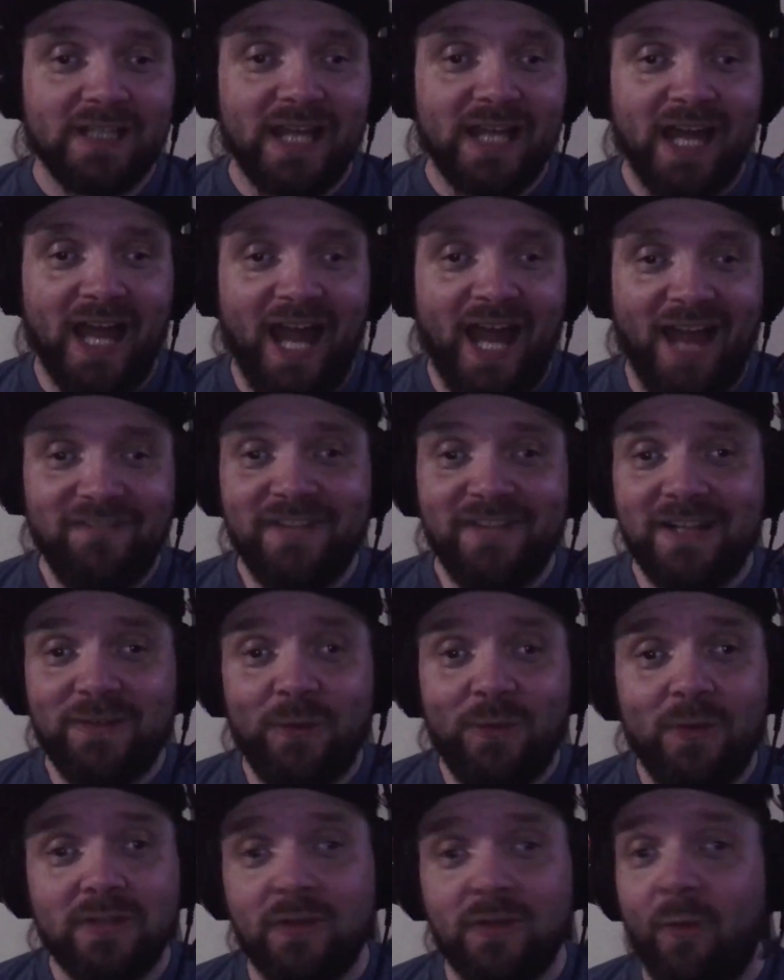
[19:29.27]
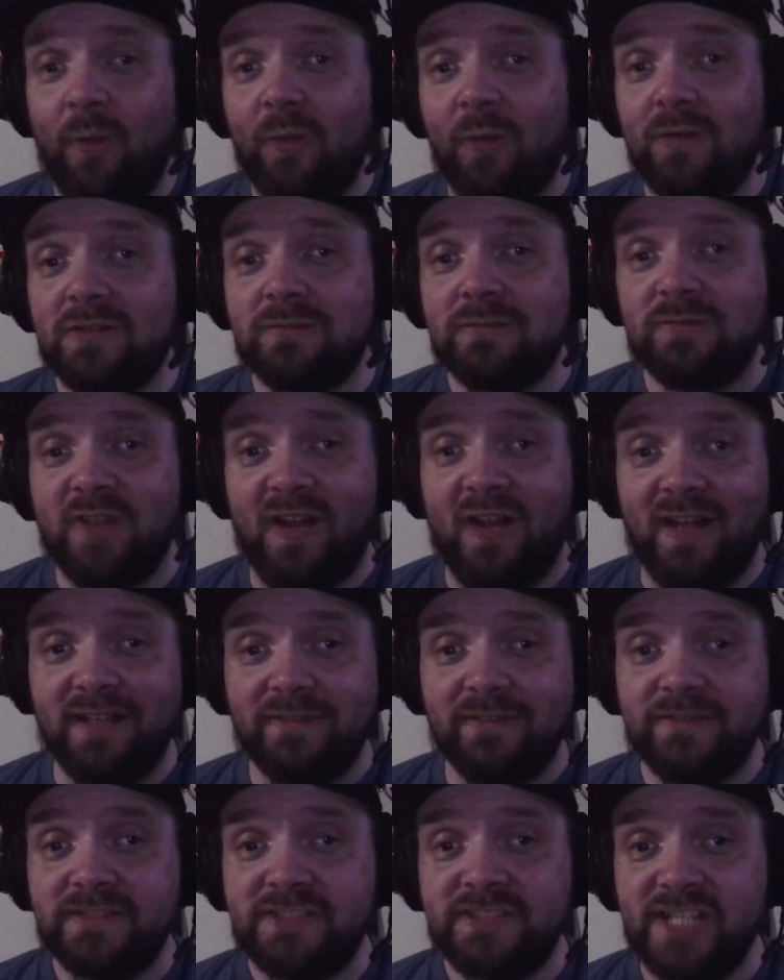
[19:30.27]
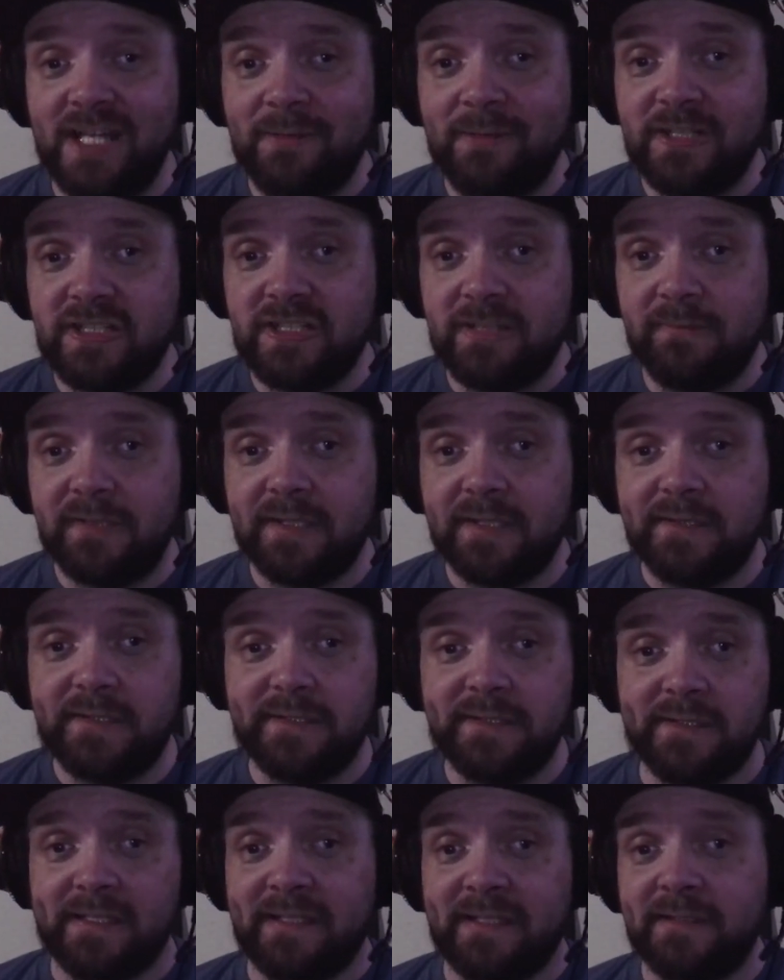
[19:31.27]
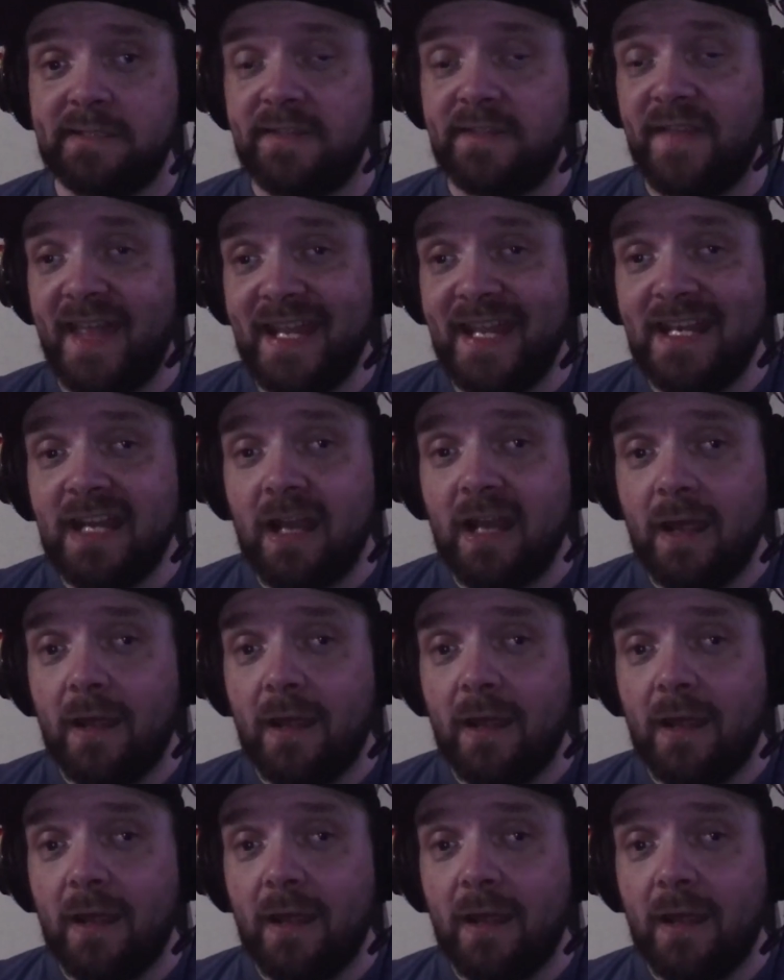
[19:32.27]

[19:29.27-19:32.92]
gotten to hold a whole lot of championships since then,